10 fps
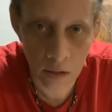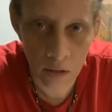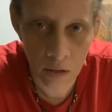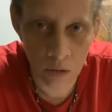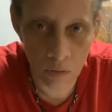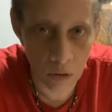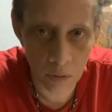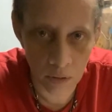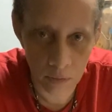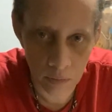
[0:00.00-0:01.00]
You know
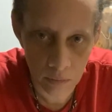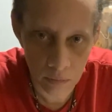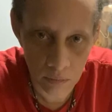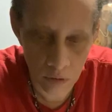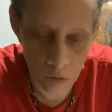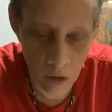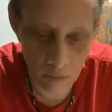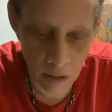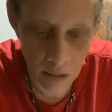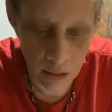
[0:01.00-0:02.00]
it. You have
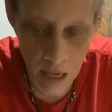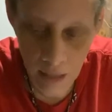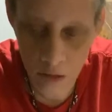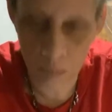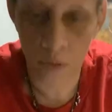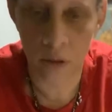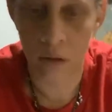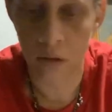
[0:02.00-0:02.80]
a lot to bring.